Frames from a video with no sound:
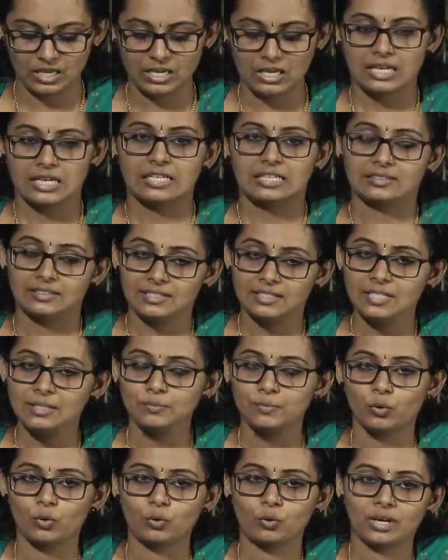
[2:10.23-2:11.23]
This
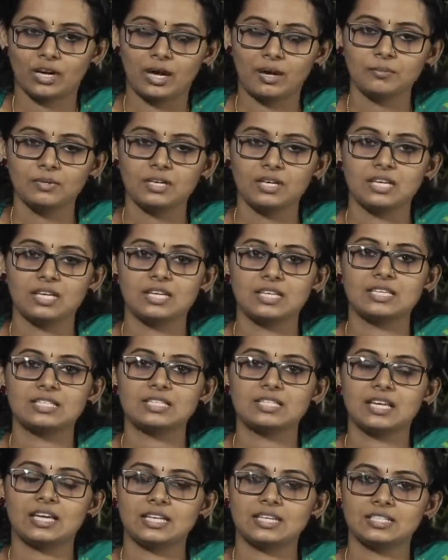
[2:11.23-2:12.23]
program is
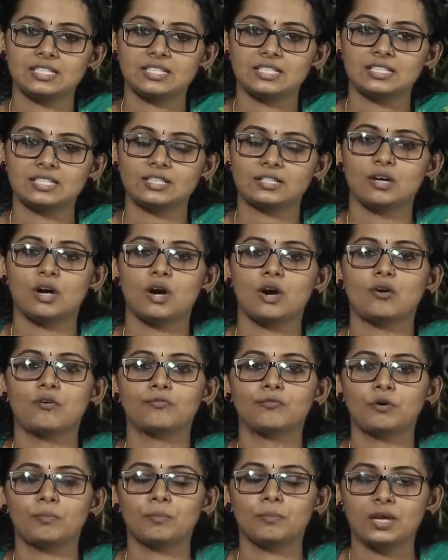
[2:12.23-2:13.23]
intended for
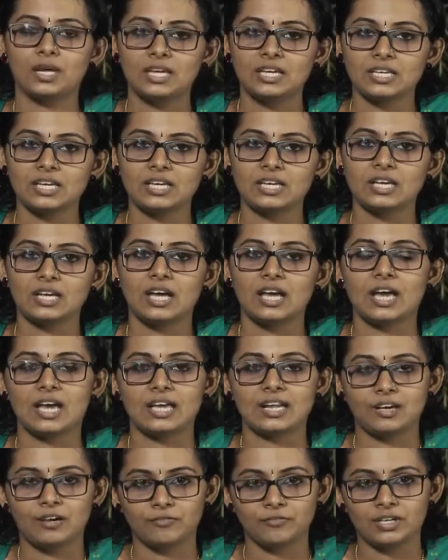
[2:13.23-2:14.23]
making an
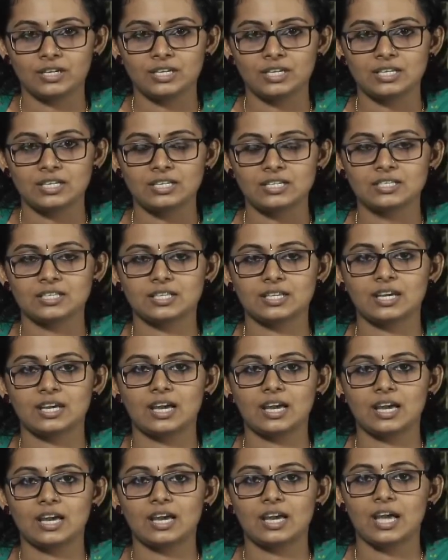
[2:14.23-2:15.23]
awareness
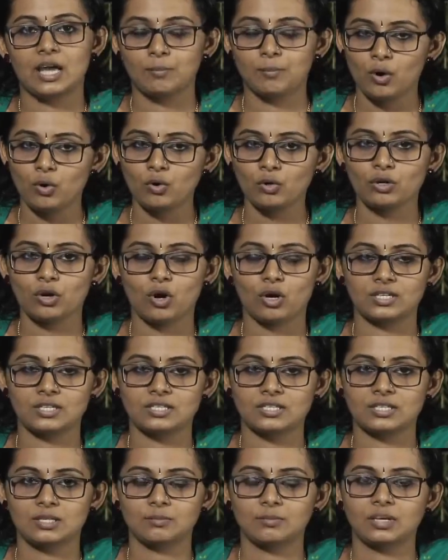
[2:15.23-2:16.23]
about
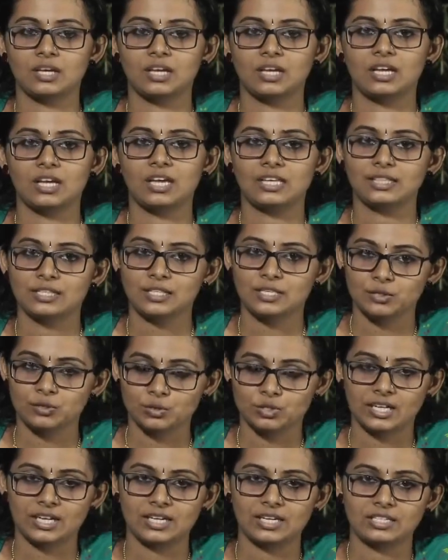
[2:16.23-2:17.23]
autism in the
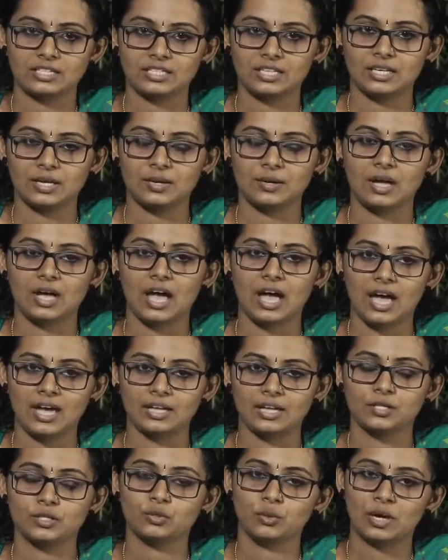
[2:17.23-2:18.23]
society
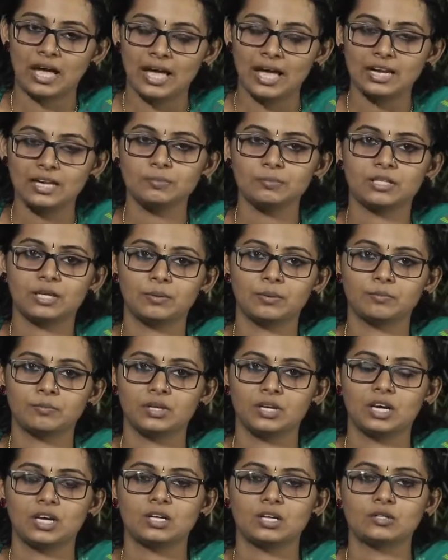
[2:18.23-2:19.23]
and to help them
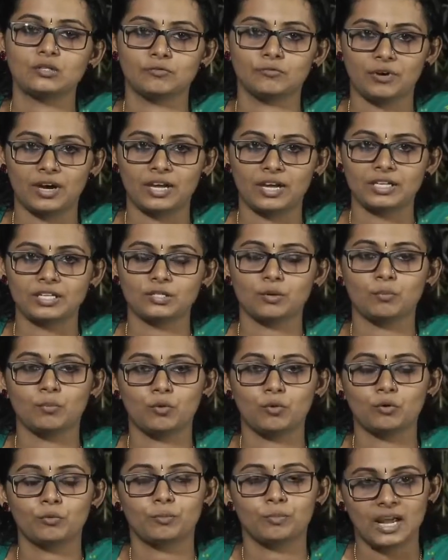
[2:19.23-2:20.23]
to find more
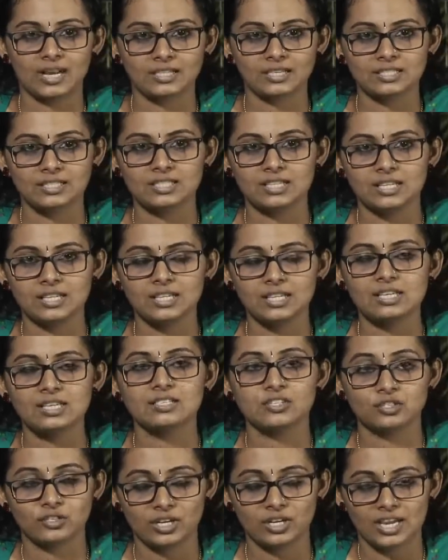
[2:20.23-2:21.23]
practical
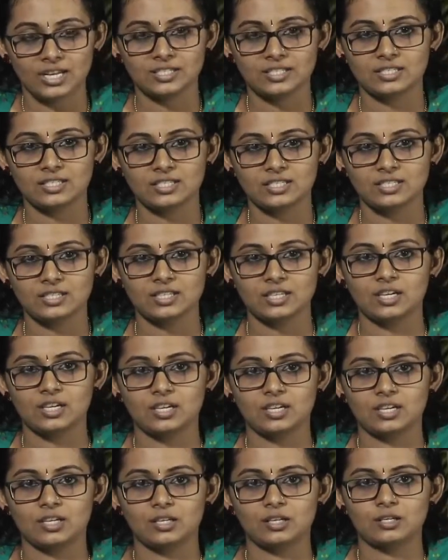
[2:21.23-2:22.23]
strategies
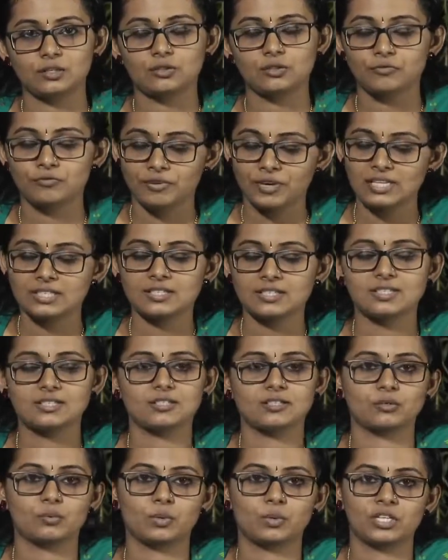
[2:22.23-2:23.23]
to face the
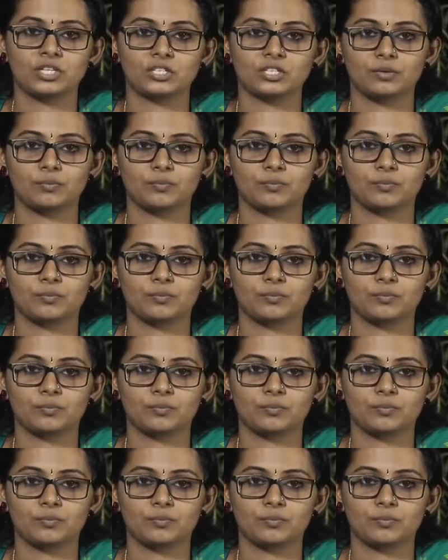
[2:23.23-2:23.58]
situation.